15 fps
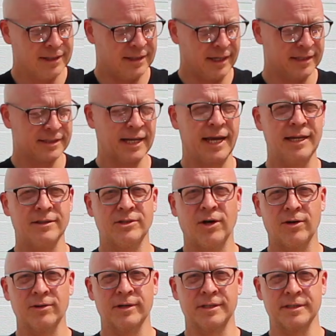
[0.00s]
It's
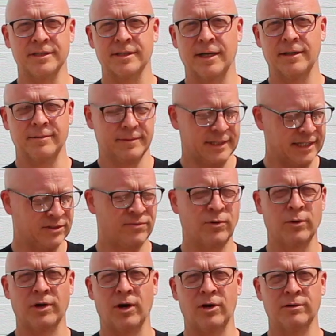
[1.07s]
$8. That's
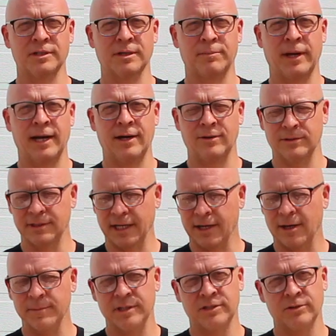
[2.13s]
$4 a pound. They
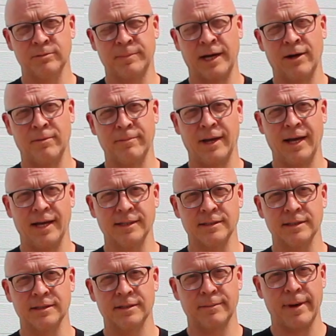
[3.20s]
come in 2-pound
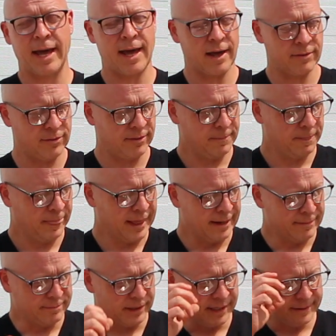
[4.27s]
bags. Easy math.
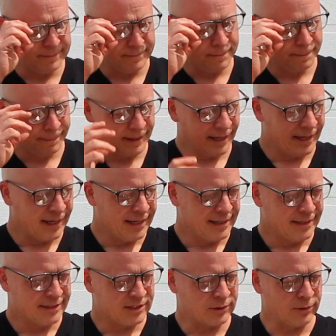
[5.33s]
But
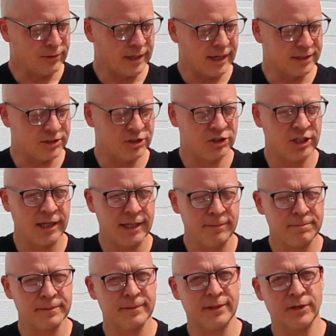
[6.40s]
so
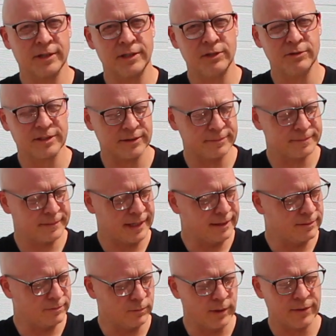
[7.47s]
you can use them
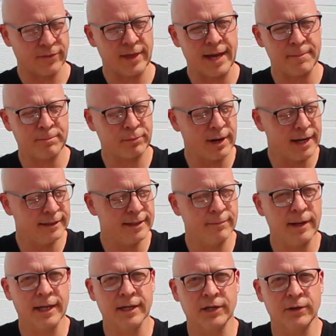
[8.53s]
with that bread. They
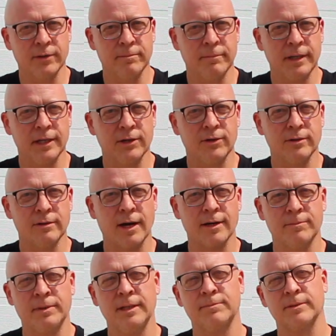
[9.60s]
make a good meal. A lot
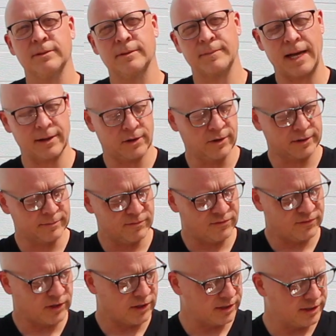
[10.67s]
of people cook them
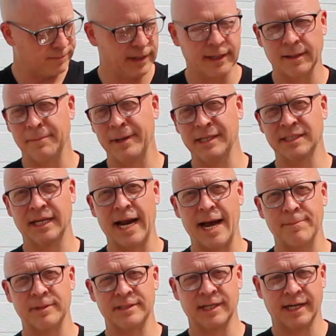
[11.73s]
first, make an amazing
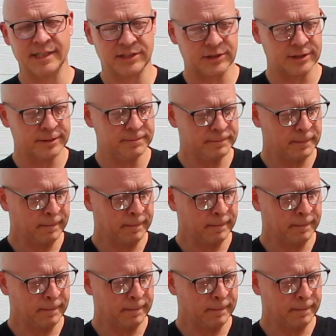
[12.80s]
appetizer.